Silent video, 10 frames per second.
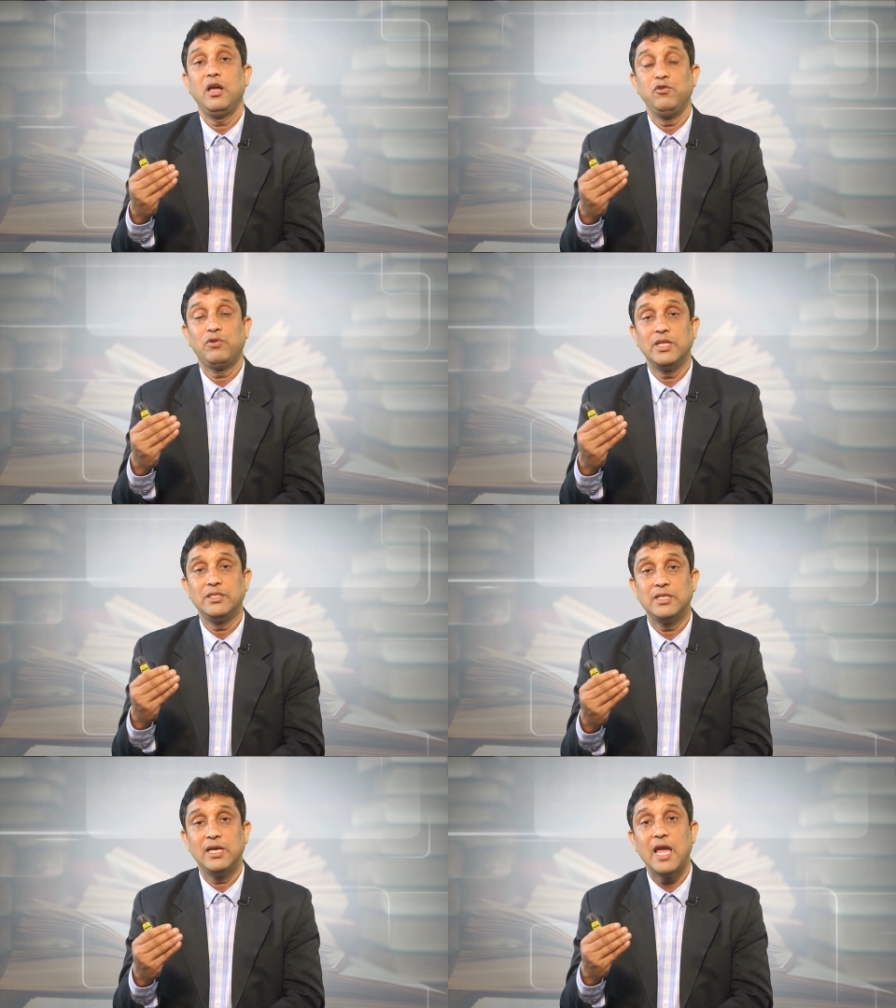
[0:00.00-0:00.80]
you
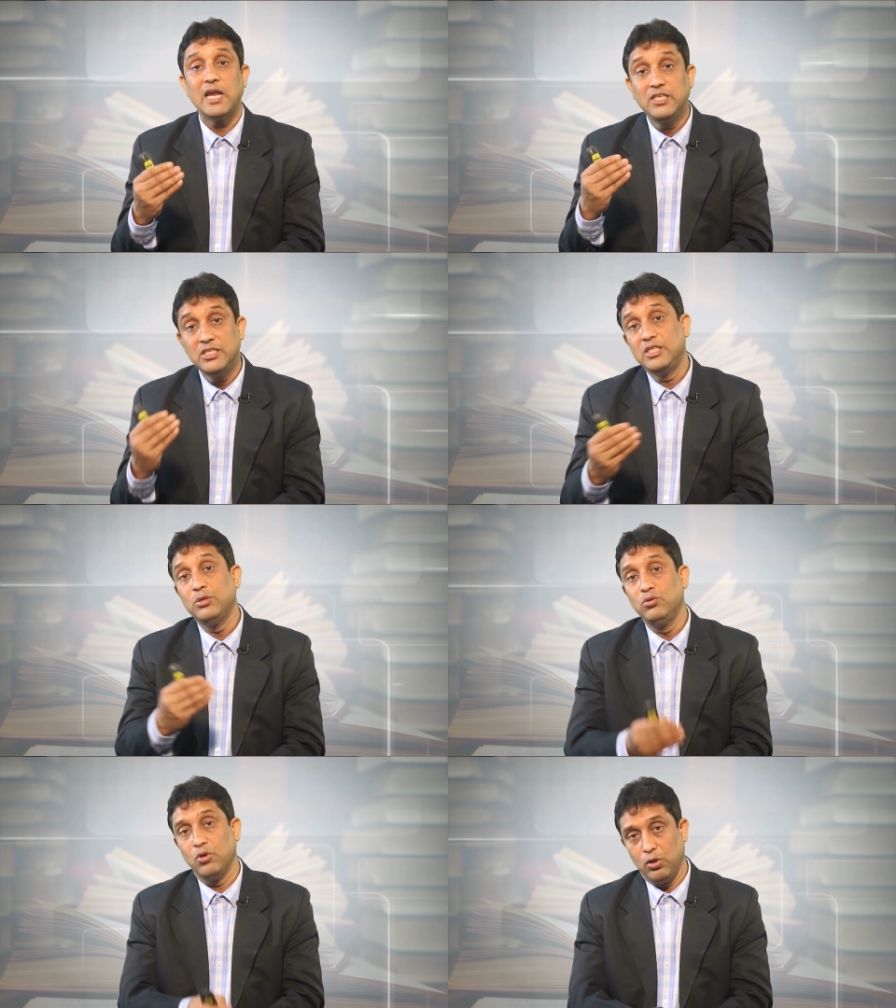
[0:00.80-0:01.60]
can say
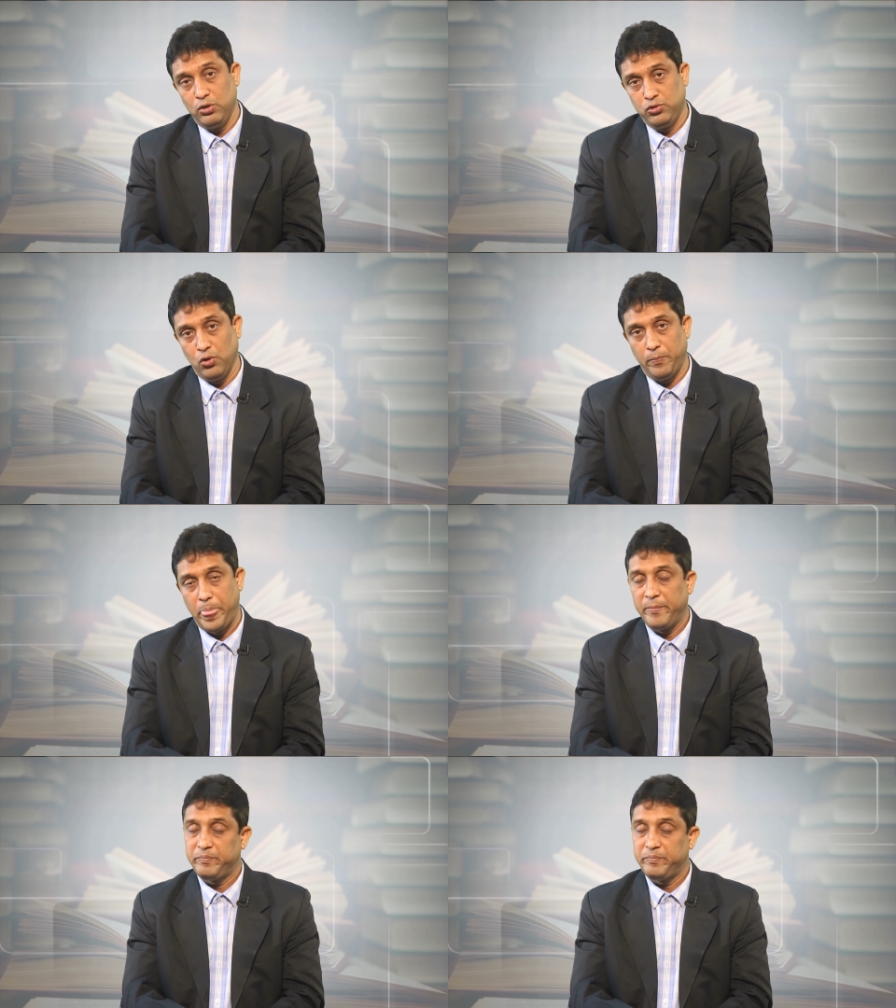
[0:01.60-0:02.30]
attitude also.